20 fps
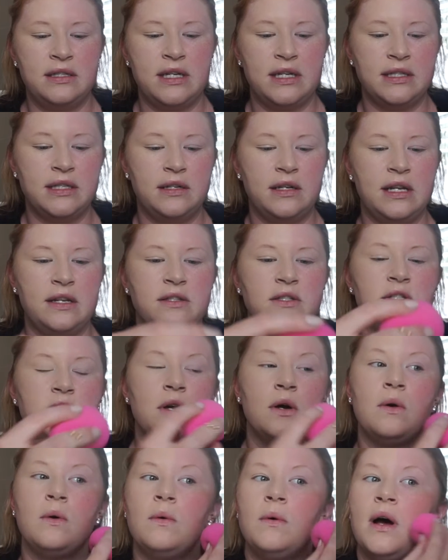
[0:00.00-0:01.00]
it's
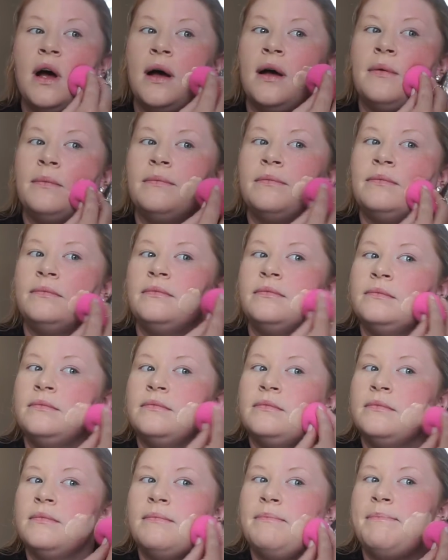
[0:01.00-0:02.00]
so
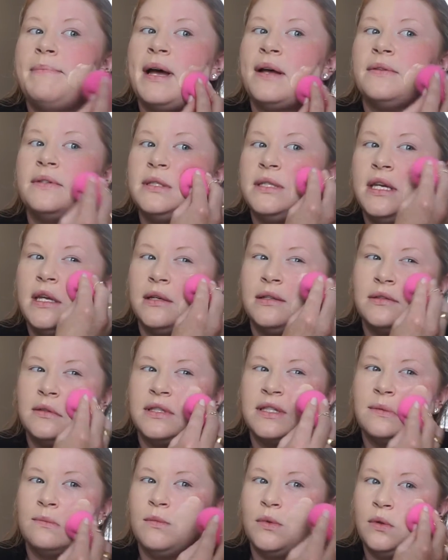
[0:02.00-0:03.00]
bouncy and
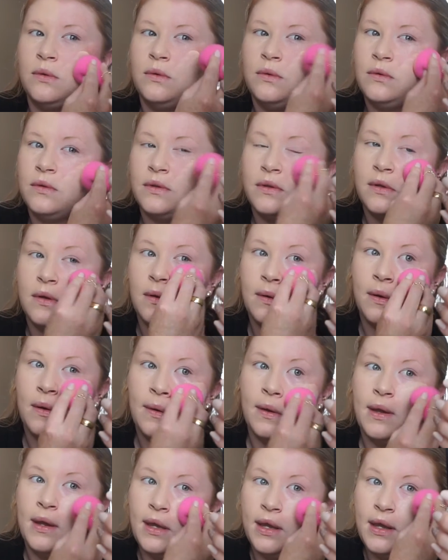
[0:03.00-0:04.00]
smooth.
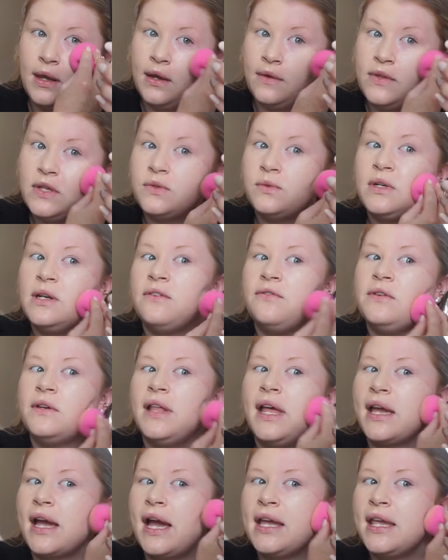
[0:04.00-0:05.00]
This one I
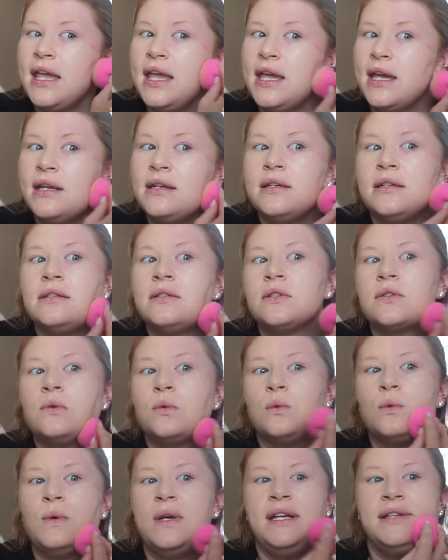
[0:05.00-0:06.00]
feel like I can't
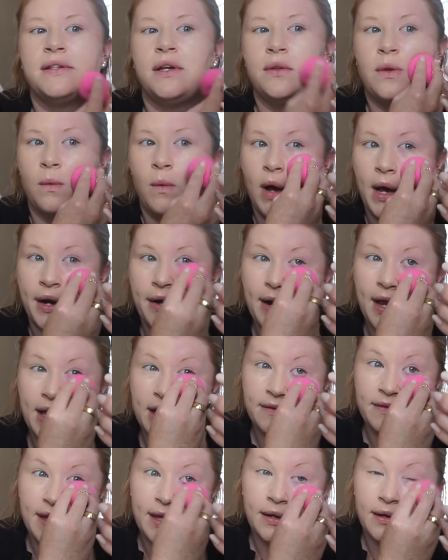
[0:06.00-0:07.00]
squeeze all the water
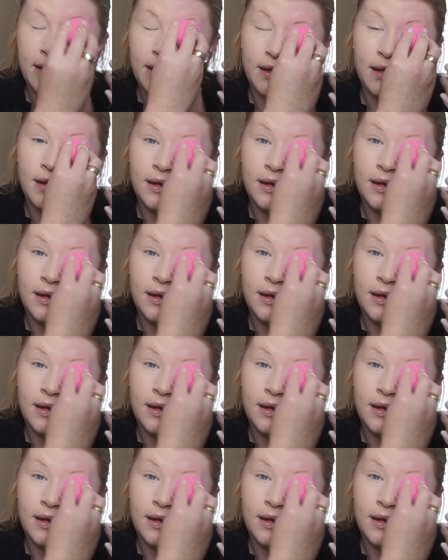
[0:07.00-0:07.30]
out of it.